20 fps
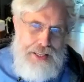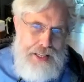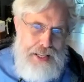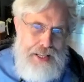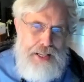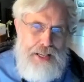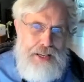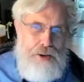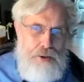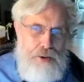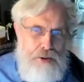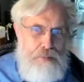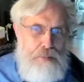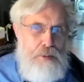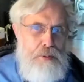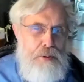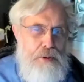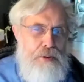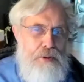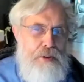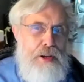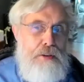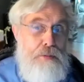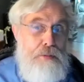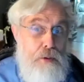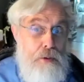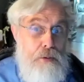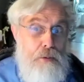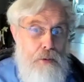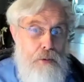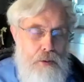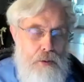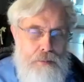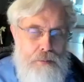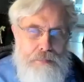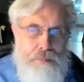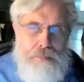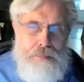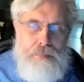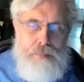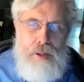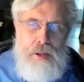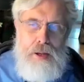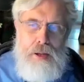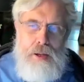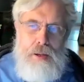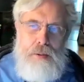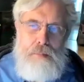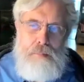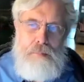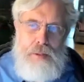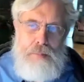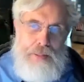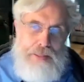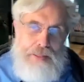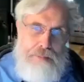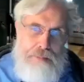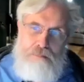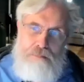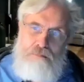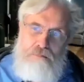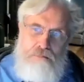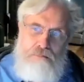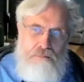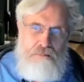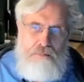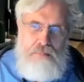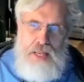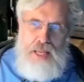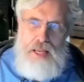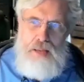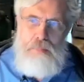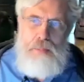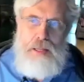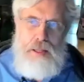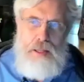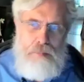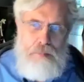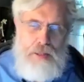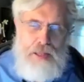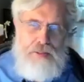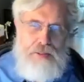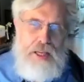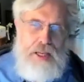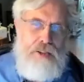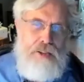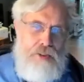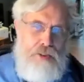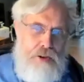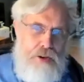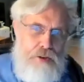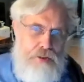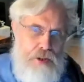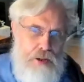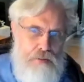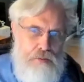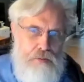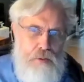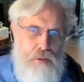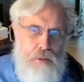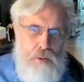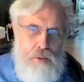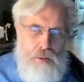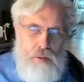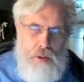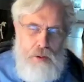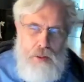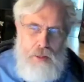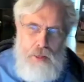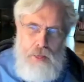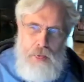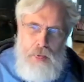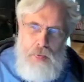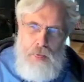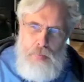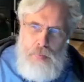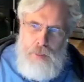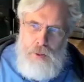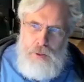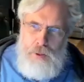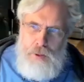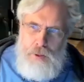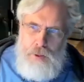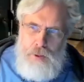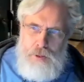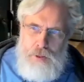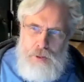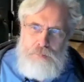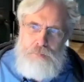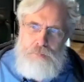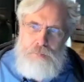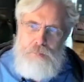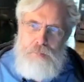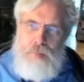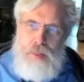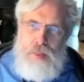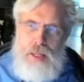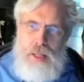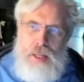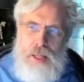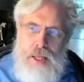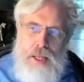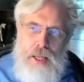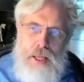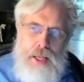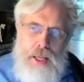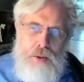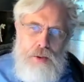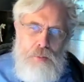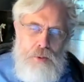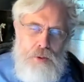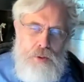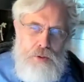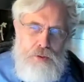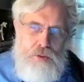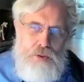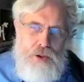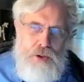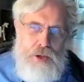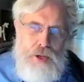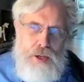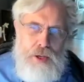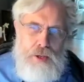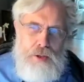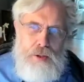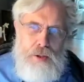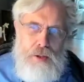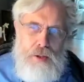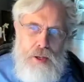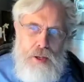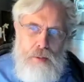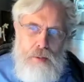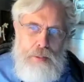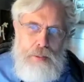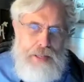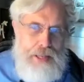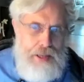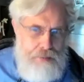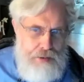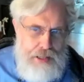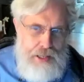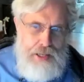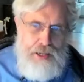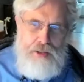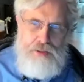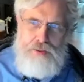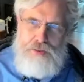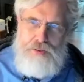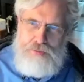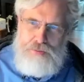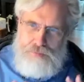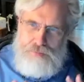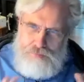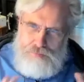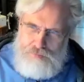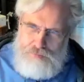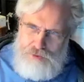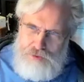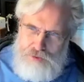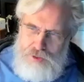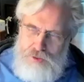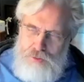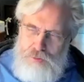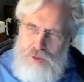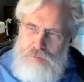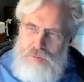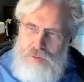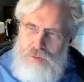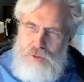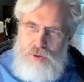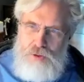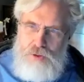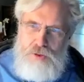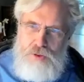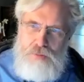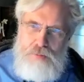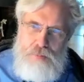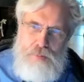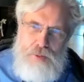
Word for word: Yeah, CRISPR was like fourfold, um, maybe, maybe in the best case scenario, tenfold. Um, it was, uh, but nevertheless, still a revolution.